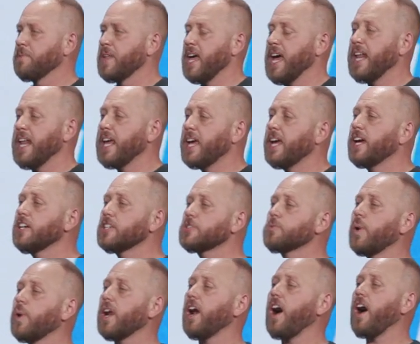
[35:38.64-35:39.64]
And here's
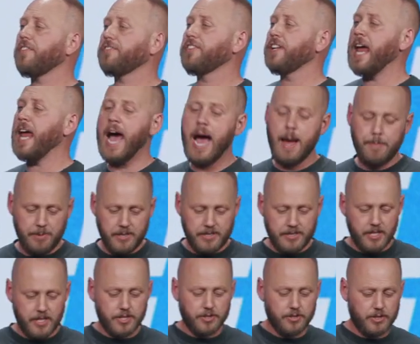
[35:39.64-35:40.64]
what often
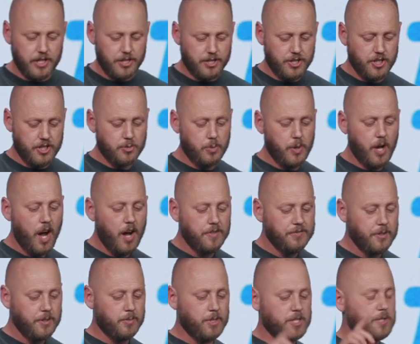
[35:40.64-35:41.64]
happens as Christians. We
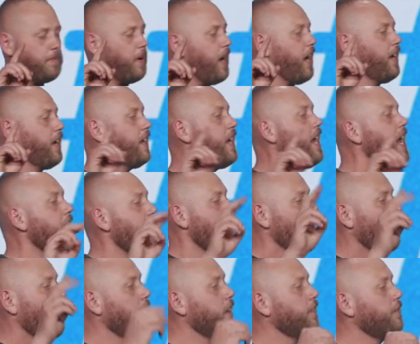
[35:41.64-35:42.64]
often respond in
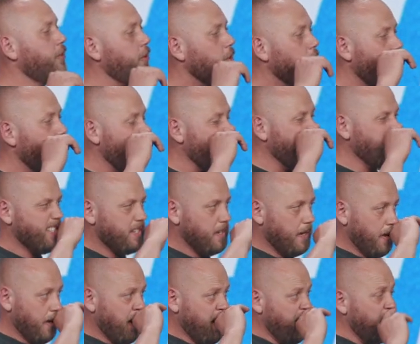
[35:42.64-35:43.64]
one of two ways.
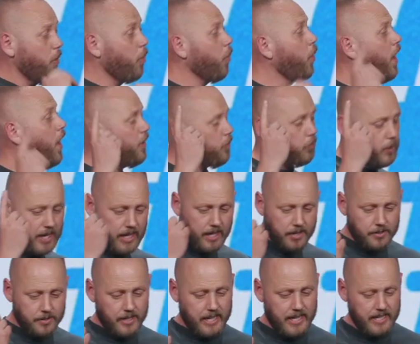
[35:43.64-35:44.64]
One, we
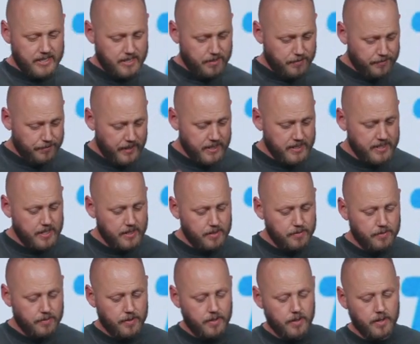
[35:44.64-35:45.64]
either get defensive,
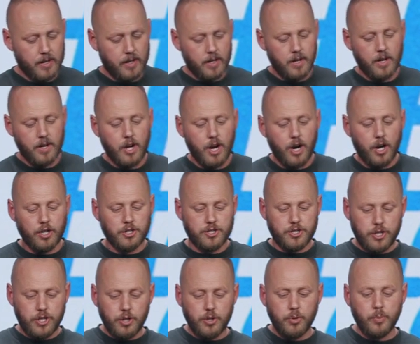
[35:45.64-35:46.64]
or
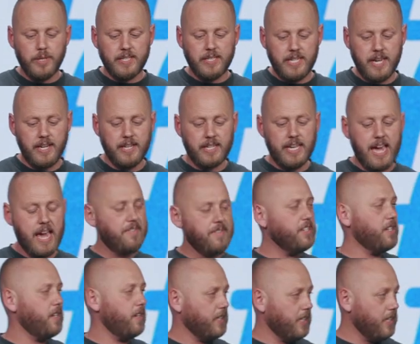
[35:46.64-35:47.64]
two, we tend to
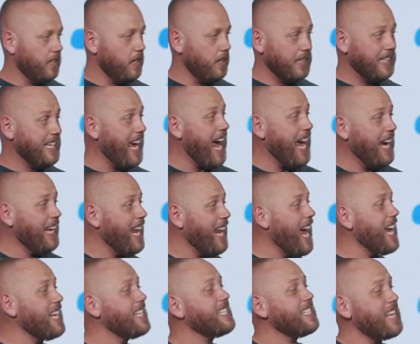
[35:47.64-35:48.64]
gain
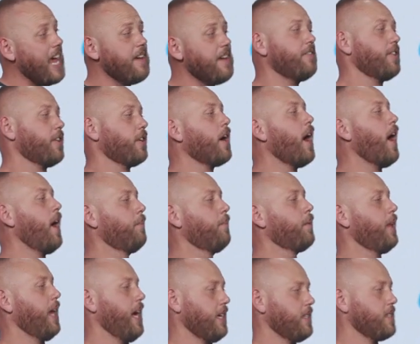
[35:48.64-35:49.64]
a savior
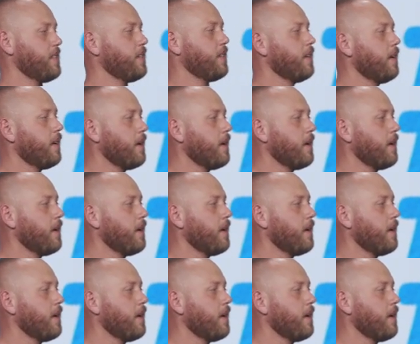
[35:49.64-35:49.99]
complex.